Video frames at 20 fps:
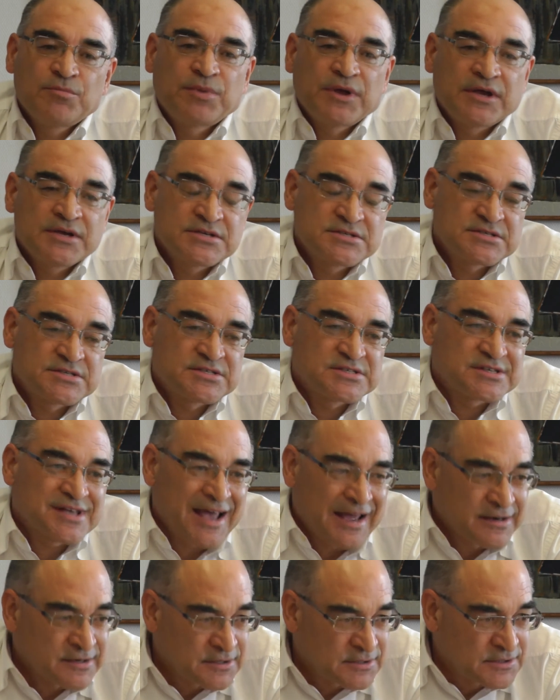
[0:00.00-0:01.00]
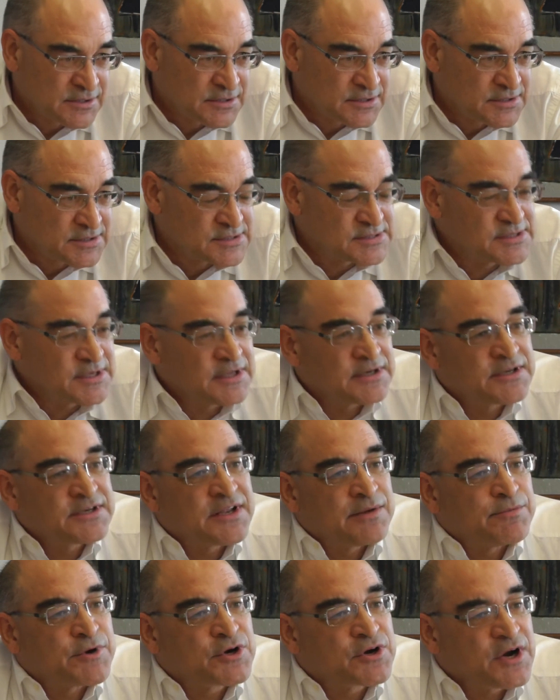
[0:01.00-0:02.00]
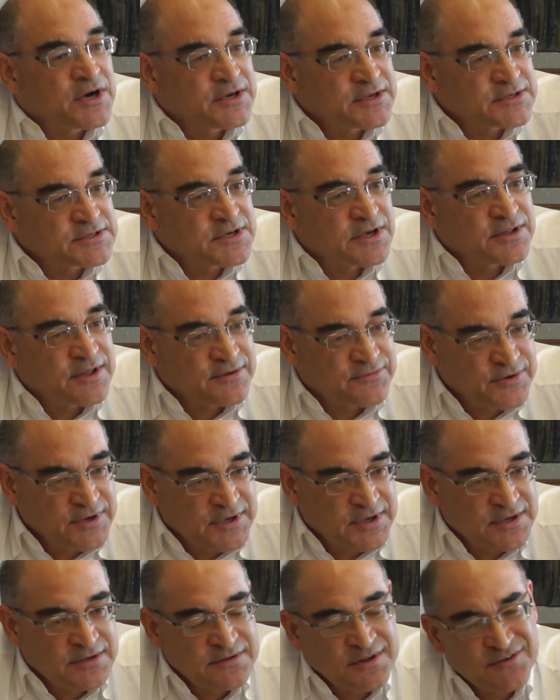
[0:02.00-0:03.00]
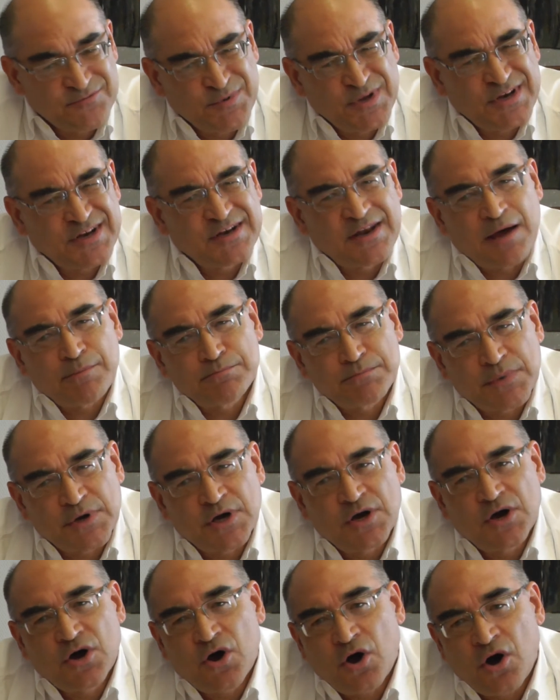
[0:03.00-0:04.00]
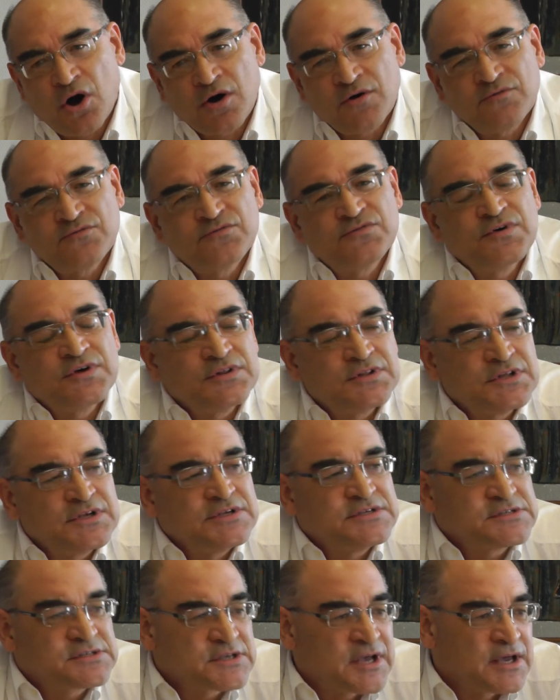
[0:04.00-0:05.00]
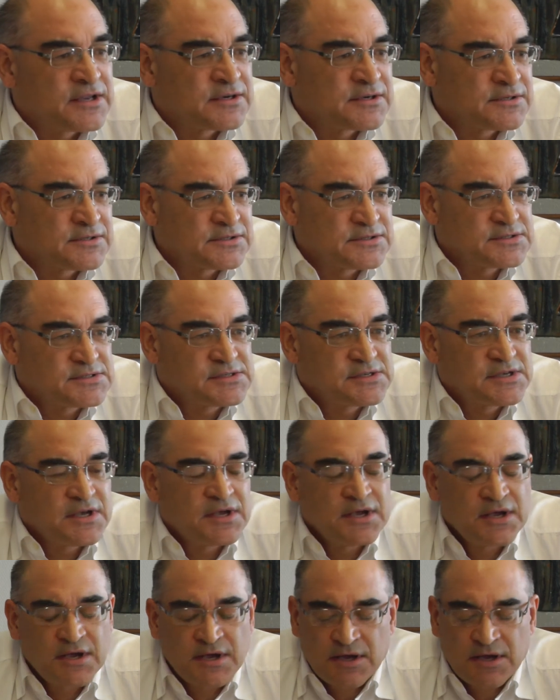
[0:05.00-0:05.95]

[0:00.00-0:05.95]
of the biggest scandals in a democratic South Africa. And there have been a number of these scandals.